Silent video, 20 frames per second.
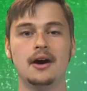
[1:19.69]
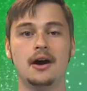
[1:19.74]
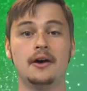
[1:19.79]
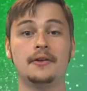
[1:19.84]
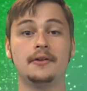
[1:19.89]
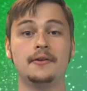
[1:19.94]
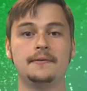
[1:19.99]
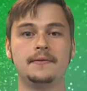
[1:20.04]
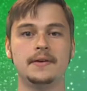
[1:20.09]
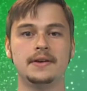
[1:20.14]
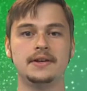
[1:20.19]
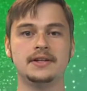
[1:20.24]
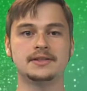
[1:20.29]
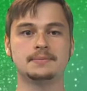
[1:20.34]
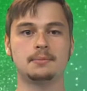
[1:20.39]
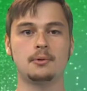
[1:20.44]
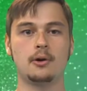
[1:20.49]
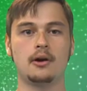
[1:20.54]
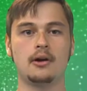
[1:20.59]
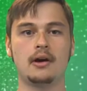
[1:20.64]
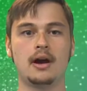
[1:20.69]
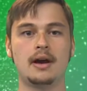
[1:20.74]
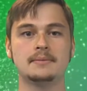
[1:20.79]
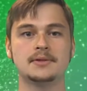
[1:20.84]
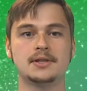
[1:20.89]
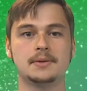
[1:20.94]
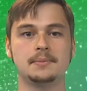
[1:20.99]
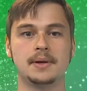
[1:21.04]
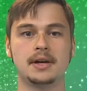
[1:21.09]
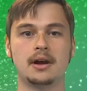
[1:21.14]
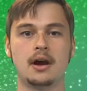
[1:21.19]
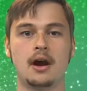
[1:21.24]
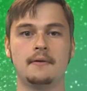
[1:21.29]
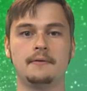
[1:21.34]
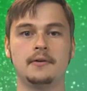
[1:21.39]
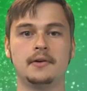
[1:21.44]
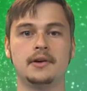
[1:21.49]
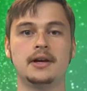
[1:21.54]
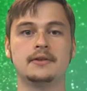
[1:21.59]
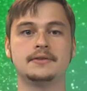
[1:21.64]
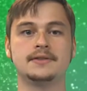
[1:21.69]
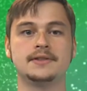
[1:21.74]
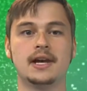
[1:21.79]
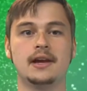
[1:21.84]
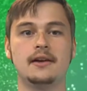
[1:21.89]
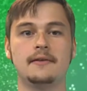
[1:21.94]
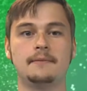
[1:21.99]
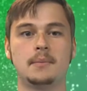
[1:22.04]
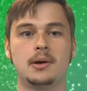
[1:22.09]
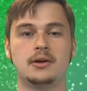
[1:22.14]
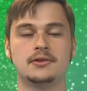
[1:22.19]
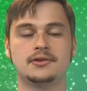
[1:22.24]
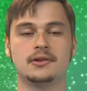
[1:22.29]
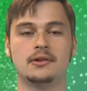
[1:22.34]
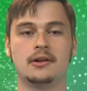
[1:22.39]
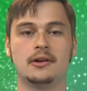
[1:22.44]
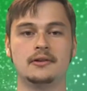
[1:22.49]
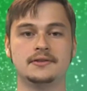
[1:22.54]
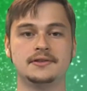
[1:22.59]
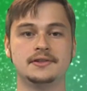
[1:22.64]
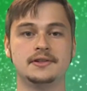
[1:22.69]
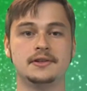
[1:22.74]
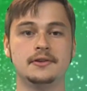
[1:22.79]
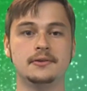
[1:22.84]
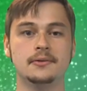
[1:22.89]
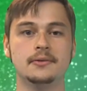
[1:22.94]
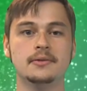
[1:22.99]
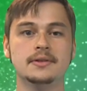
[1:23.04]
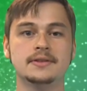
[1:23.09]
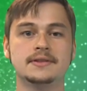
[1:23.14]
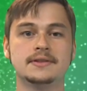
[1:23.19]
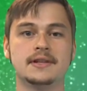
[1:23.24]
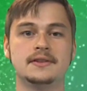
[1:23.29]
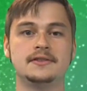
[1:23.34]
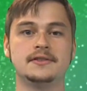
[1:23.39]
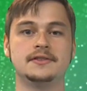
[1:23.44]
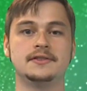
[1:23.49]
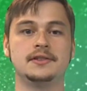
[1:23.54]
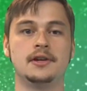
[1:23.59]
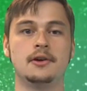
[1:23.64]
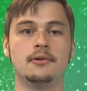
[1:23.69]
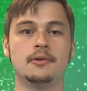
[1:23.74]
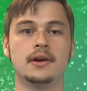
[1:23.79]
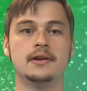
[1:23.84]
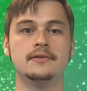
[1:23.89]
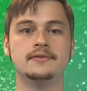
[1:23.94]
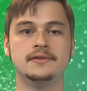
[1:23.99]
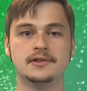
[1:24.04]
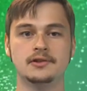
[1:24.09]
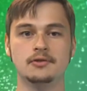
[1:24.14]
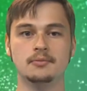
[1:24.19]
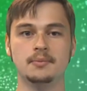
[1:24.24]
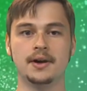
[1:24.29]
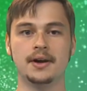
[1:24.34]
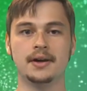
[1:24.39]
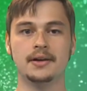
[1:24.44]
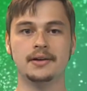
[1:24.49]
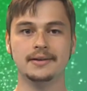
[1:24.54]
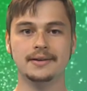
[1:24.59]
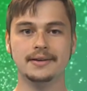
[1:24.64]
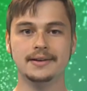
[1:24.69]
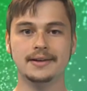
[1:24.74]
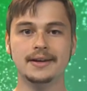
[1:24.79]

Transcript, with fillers: Other fitness programs are being offered outside of martial arts too, such as yoga and zumba.